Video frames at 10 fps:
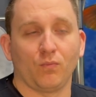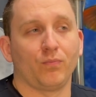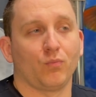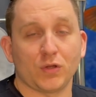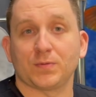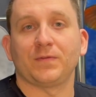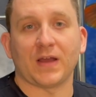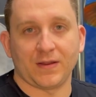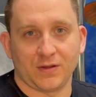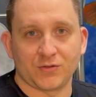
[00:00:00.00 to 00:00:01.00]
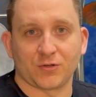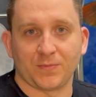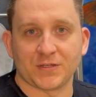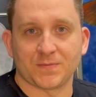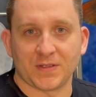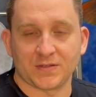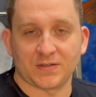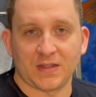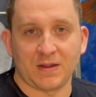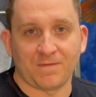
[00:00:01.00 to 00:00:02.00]
Once we diagnose strabismus
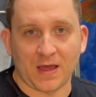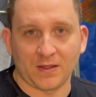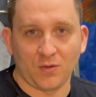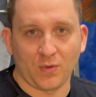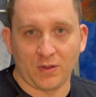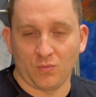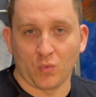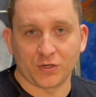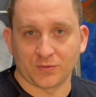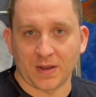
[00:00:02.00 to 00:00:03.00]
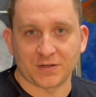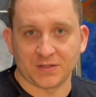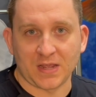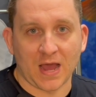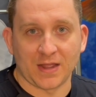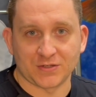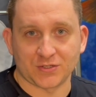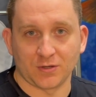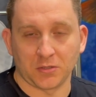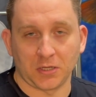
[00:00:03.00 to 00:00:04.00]
and evaluate what direction the eye is
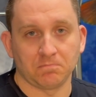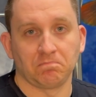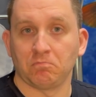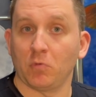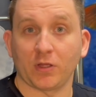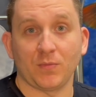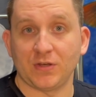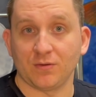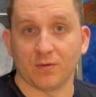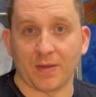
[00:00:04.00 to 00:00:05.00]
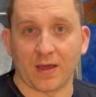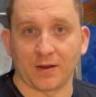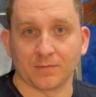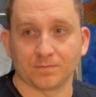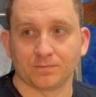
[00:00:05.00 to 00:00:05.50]
turning, what can we do about it?